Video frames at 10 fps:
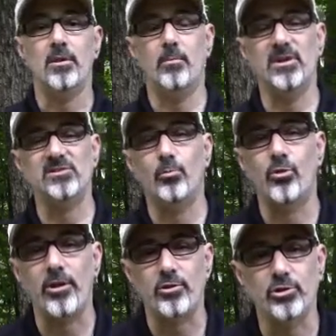The Muslim
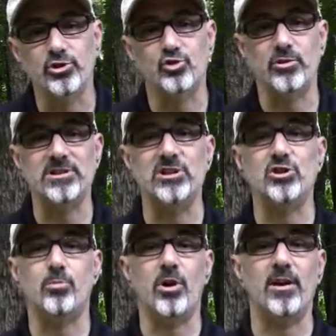Brotherhood's
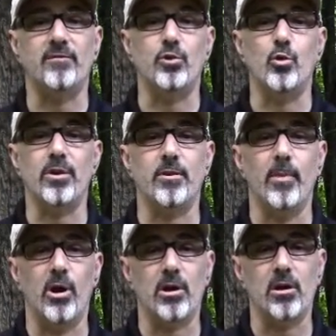strategic plan for North
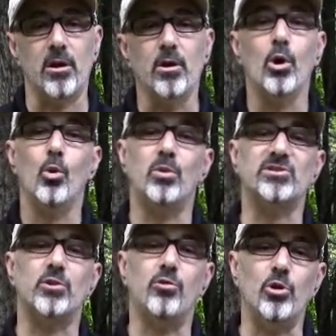America
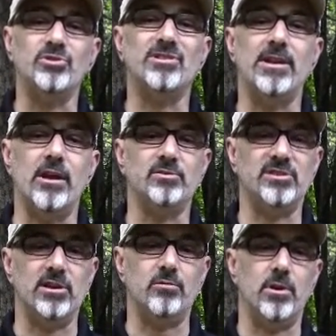was a closely held
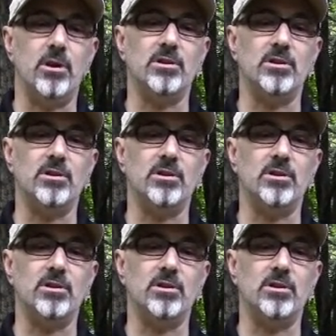secret